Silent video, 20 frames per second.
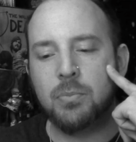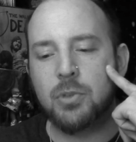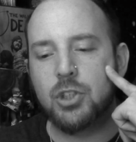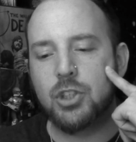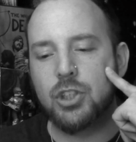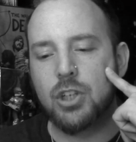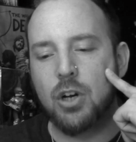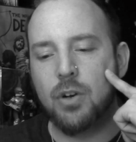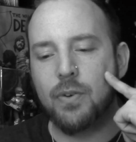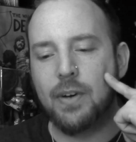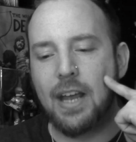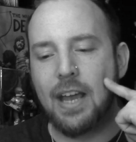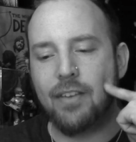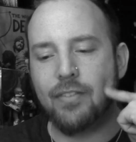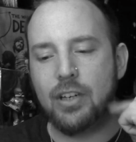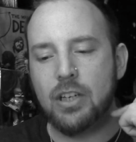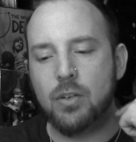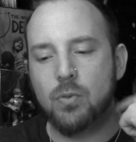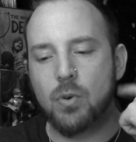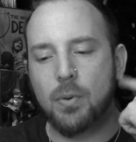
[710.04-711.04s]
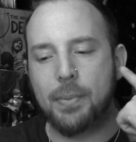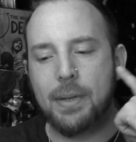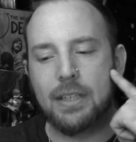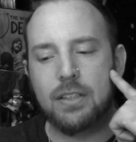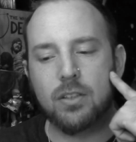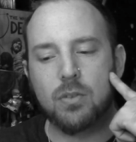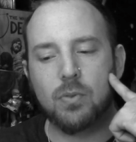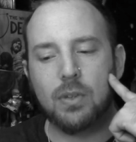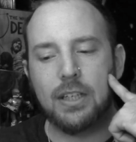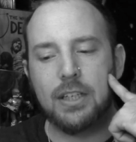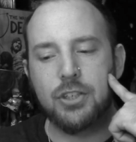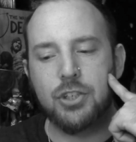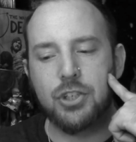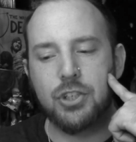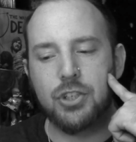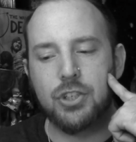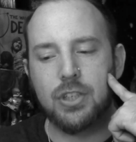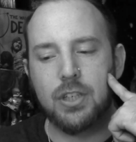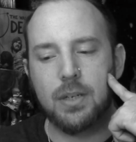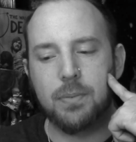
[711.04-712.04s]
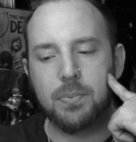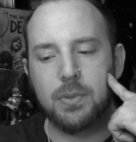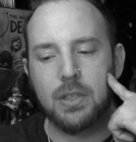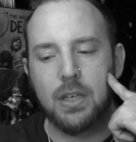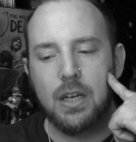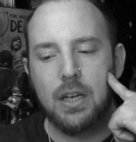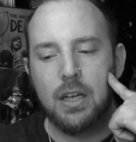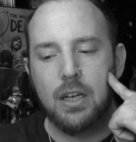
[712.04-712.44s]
Michonne have any romantic relationships.